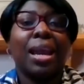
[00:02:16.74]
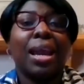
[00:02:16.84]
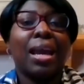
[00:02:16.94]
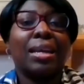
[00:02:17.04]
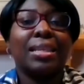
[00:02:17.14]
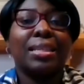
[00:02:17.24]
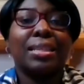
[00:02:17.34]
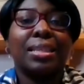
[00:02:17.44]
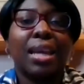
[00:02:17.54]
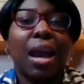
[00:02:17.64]
And
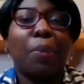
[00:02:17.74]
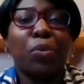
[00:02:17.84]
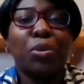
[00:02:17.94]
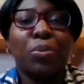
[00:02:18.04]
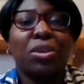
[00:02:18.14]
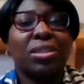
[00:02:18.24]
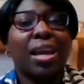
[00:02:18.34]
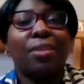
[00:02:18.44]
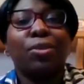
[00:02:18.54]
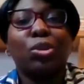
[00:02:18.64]
it's happened because
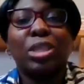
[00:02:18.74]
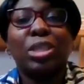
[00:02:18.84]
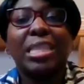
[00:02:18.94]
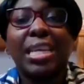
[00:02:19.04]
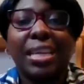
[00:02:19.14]
I volunteered.